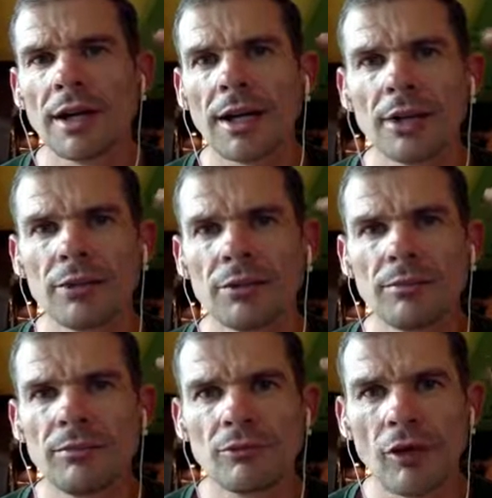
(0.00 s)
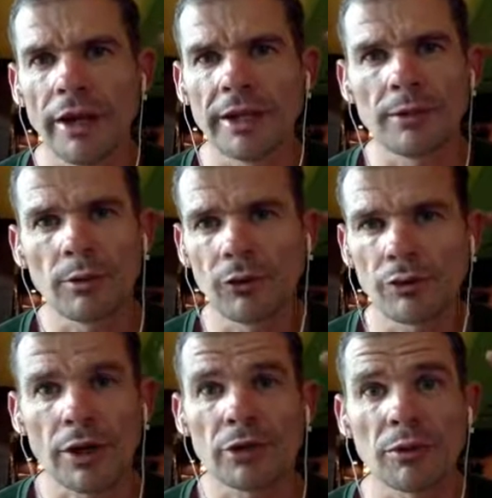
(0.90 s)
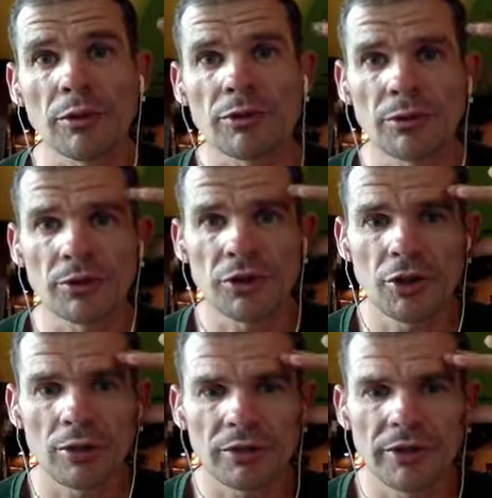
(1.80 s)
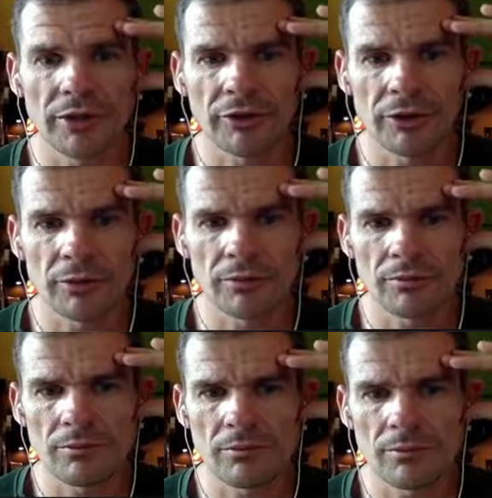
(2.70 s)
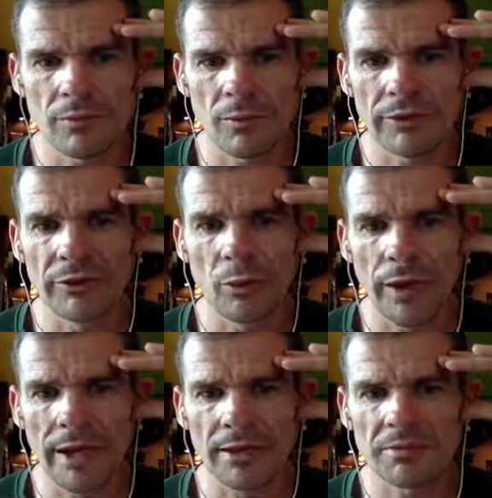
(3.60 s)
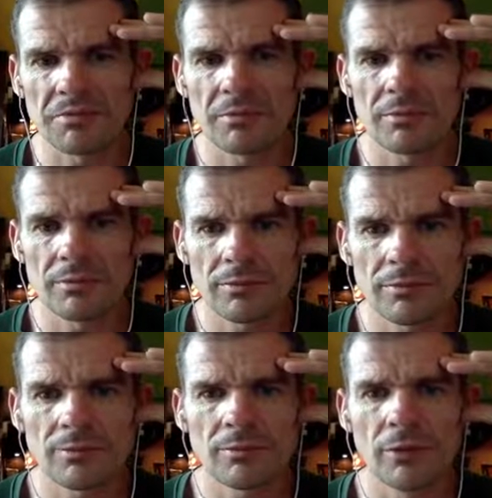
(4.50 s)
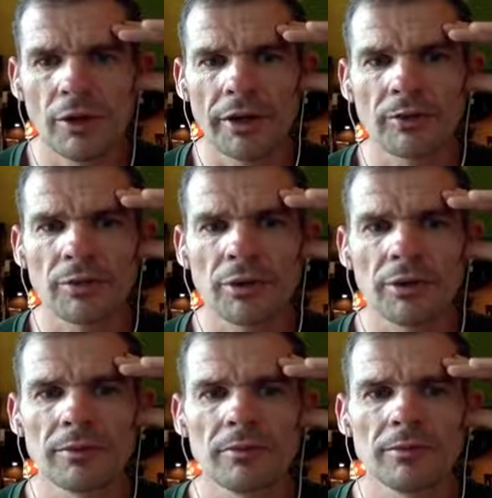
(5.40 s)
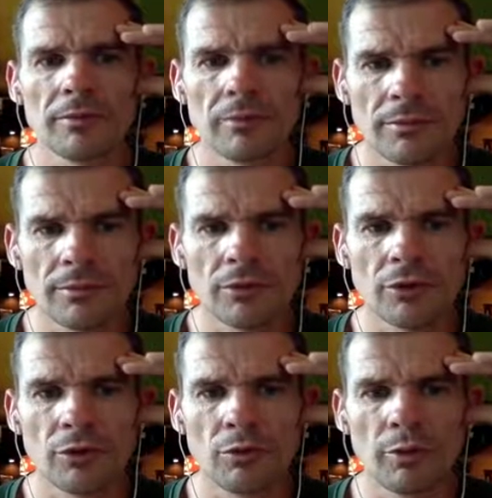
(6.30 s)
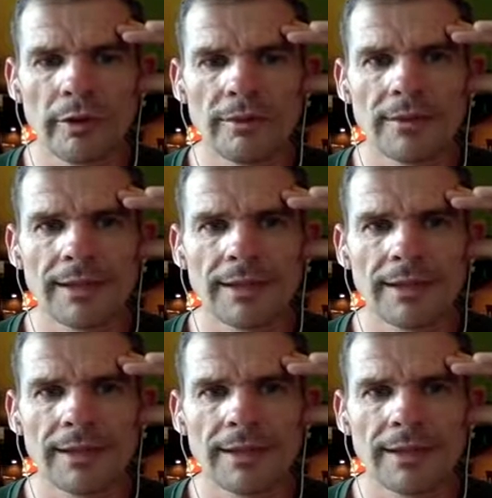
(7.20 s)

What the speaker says: are you riding? What sort of riding you want to do? What's your goals here? So lives in the wet, not an expert. Soon will be.